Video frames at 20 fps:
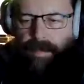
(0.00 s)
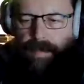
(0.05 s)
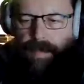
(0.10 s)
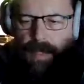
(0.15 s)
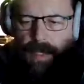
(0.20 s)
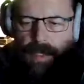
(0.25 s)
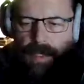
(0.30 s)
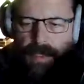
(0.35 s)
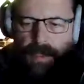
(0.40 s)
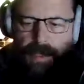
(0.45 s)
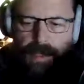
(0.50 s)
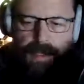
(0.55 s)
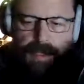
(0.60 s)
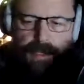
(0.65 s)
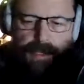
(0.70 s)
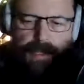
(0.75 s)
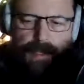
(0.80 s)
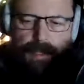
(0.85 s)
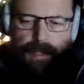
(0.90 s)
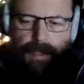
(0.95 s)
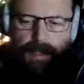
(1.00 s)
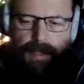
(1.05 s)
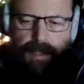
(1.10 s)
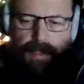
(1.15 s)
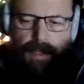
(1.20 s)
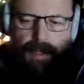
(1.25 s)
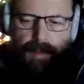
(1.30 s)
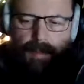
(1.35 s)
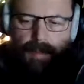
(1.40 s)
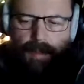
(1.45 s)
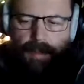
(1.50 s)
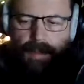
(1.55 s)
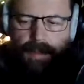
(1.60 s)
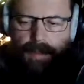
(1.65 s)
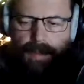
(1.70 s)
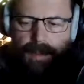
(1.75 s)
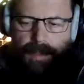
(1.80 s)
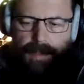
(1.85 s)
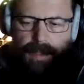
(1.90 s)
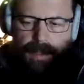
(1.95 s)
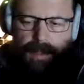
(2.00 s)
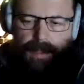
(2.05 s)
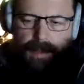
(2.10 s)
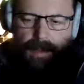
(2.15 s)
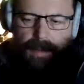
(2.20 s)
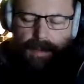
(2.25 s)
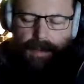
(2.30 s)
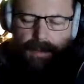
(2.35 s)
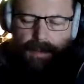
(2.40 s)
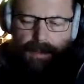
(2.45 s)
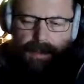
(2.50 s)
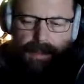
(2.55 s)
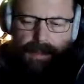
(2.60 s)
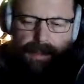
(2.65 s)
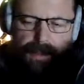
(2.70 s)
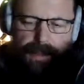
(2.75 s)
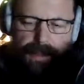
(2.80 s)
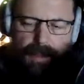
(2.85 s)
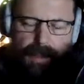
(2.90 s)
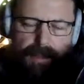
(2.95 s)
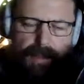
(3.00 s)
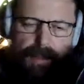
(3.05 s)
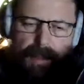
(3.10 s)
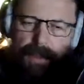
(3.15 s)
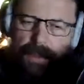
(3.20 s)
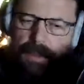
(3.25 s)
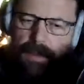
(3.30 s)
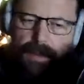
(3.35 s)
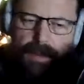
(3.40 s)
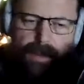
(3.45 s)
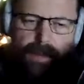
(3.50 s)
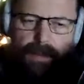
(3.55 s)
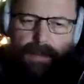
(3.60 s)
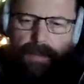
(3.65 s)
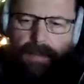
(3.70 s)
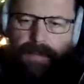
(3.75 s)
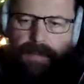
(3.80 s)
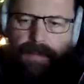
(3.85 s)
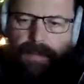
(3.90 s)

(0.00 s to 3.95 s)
yeah, exactly, April. It is the connection. I can't,